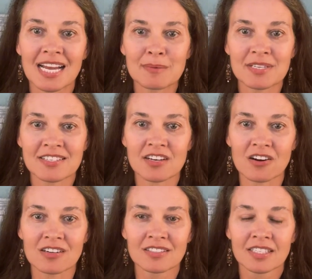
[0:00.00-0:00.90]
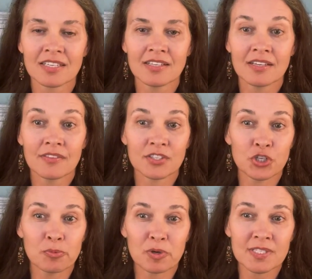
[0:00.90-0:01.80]
time to start. The
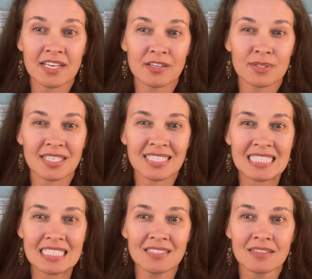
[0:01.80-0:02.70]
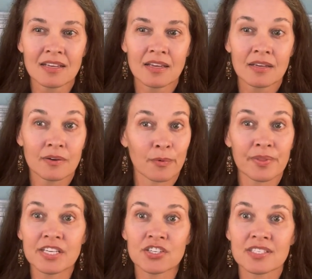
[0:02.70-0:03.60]
2% who succeed, well,
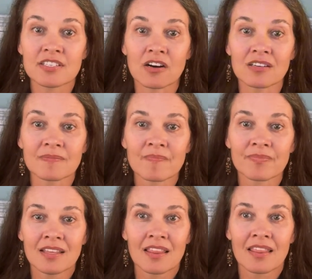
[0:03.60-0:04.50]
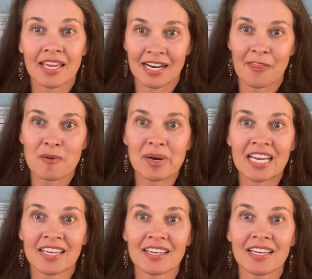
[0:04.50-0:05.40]
they just start. They get on the
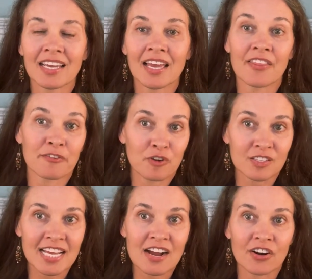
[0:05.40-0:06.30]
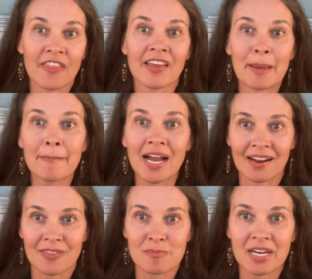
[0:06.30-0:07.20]
bike and they fall down and they get back
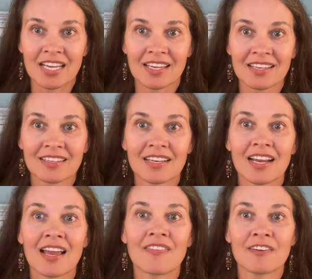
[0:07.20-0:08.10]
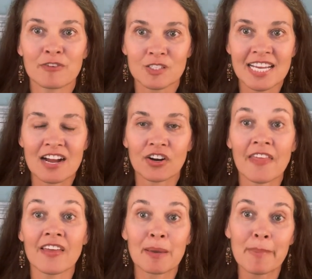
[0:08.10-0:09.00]
on the bike. And they fall down
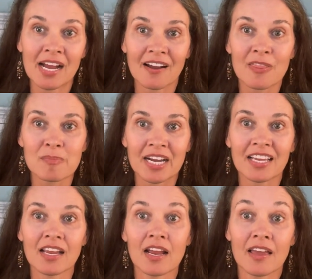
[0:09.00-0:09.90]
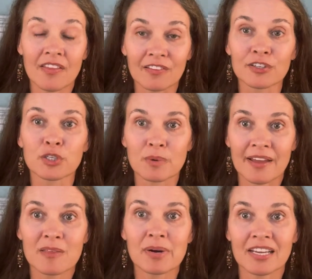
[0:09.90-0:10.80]
and they get back on the bike and they learn to
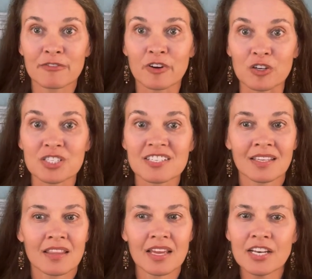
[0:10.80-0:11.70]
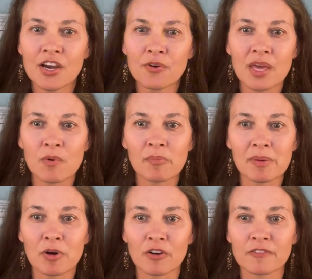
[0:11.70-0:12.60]
ride the bike first. They know they won't
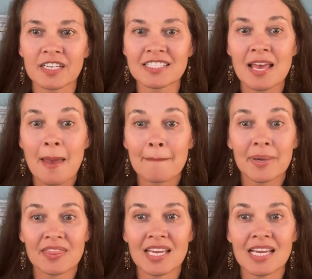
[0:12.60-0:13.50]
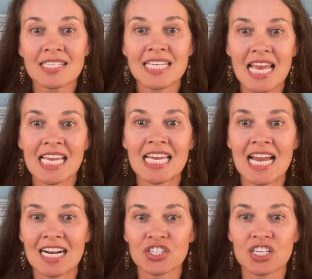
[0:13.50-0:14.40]
be perfect, but they take
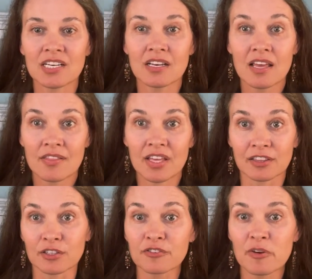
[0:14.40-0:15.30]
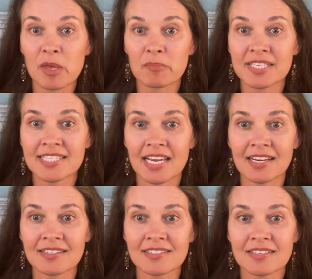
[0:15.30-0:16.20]
action. They learn from their
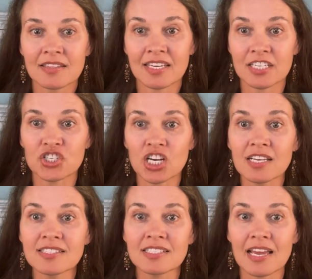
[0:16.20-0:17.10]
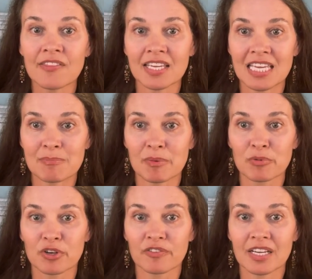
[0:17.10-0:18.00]
mistakes, they adjust, and they keep
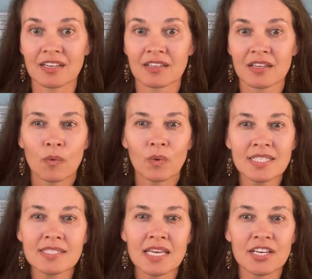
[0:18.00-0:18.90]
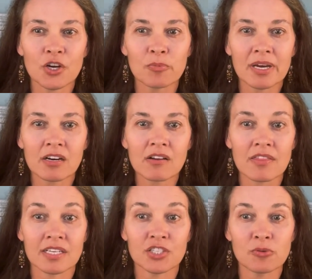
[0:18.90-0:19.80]
improving. Once they know better,
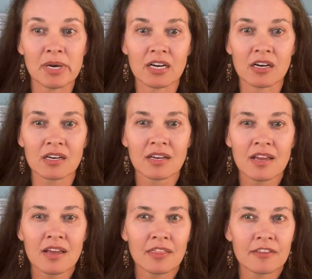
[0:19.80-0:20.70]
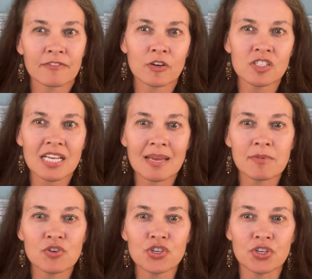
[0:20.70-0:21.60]
they do better. The first time
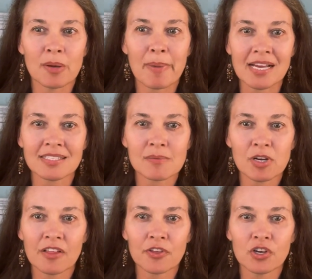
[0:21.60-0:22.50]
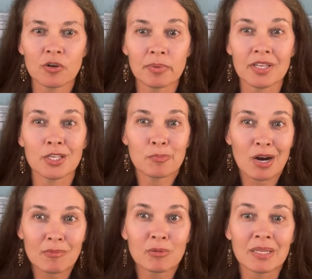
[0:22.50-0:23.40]
you shoot a basketball at the hoop, you
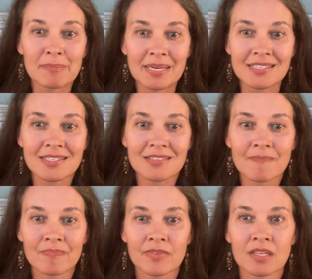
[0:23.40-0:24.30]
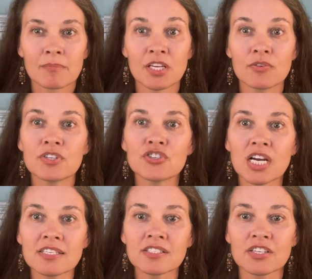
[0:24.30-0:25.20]
probably miss, but you
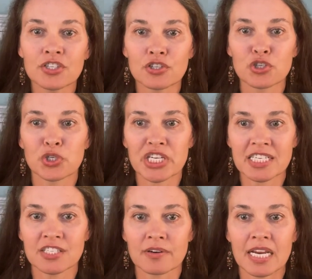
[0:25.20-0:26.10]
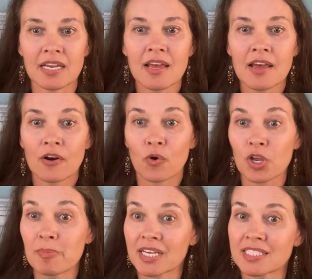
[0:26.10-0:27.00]
adjust your trajectory or
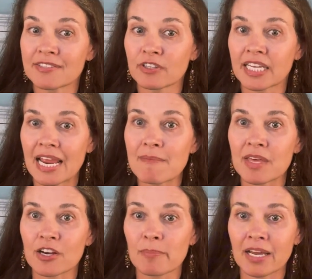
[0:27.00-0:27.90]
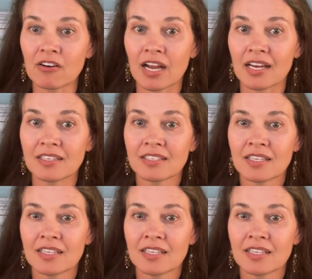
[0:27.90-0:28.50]
you pick a different game that you're better at.